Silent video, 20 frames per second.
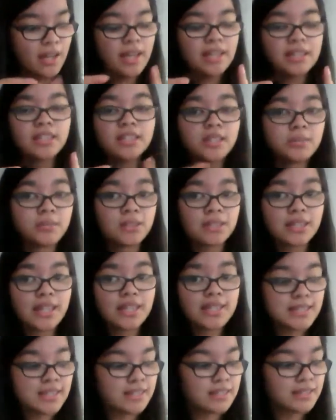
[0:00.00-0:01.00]
and the dimly
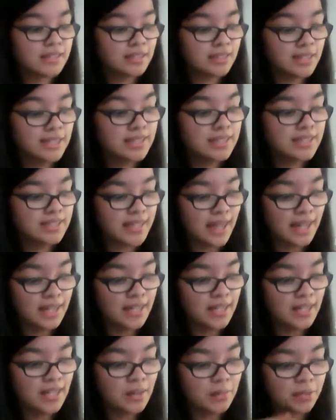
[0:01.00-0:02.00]
lit
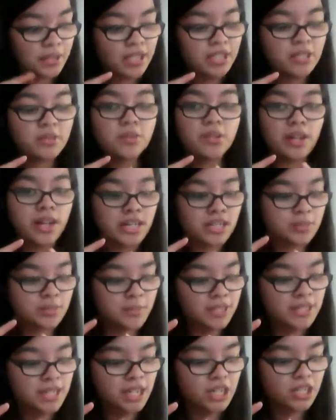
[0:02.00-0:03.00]
setting, it plays with our
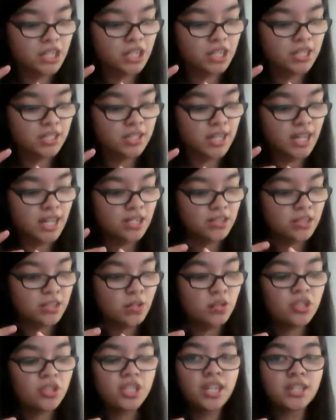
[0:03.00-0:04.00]
expectations that
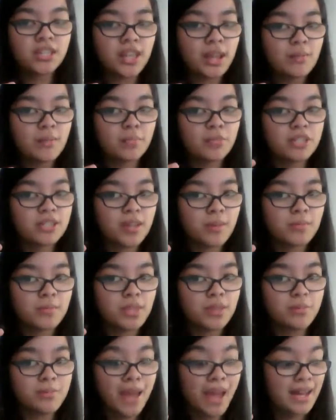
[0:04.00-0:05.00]
associate them with
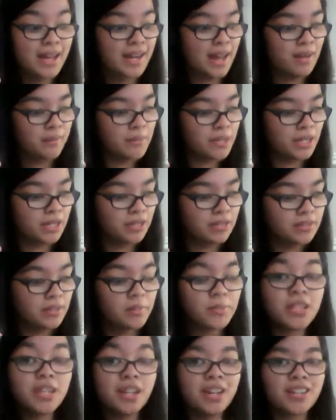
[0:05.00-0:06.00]
something bad happening,
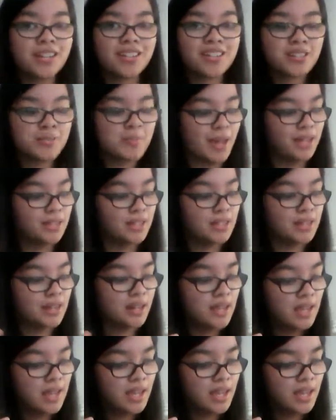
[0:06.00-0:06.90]
something unexpected,